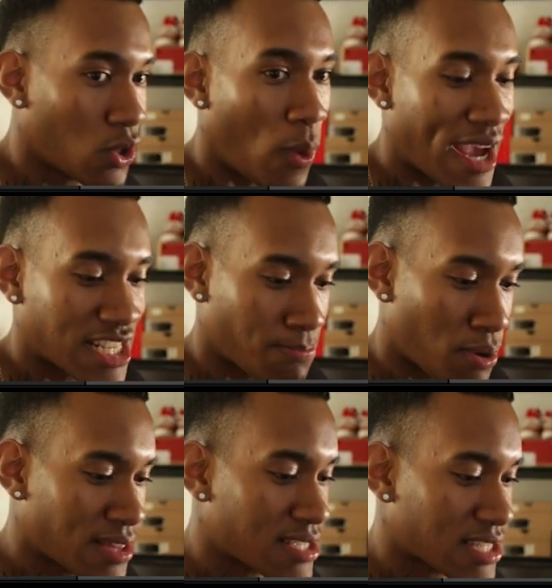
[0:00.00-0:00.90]
Whites,
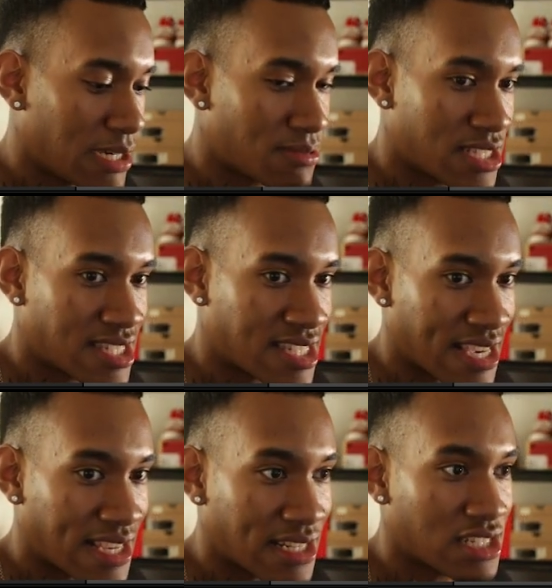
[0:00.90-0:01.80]
bring this up to
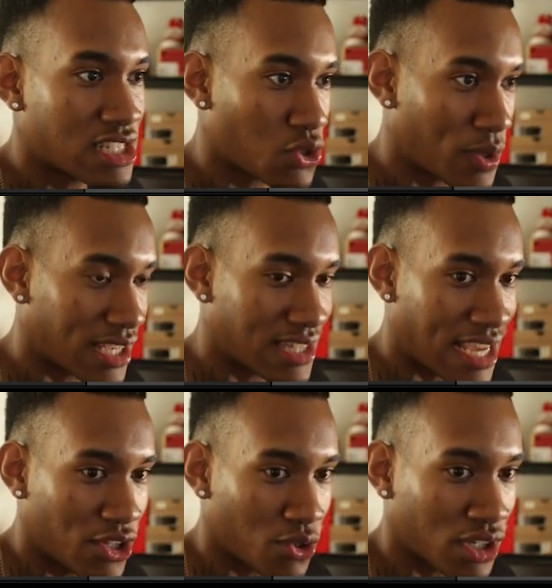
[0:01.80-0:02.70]
10 just so we get
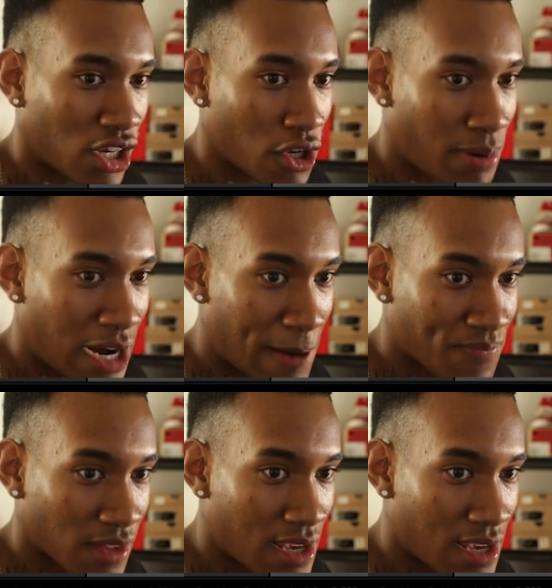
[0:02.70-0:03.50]
that little color pop.